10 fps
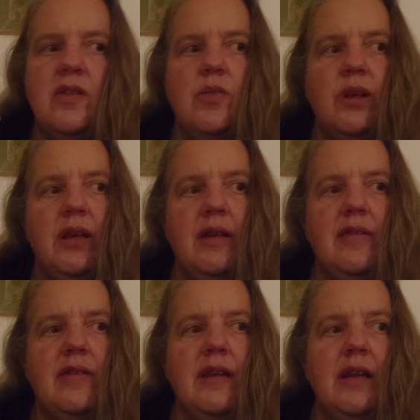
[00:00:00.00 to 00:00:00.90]
that we're
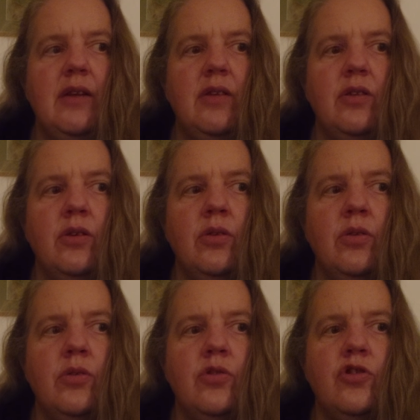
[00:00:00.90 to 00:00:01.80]
listening
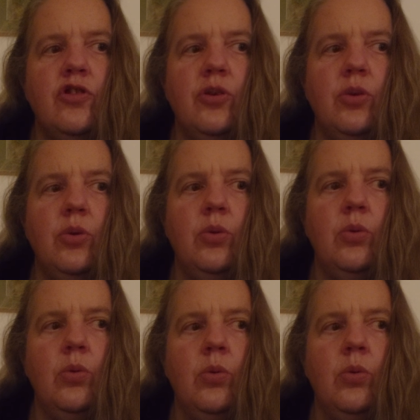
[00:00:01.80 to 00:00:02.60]
to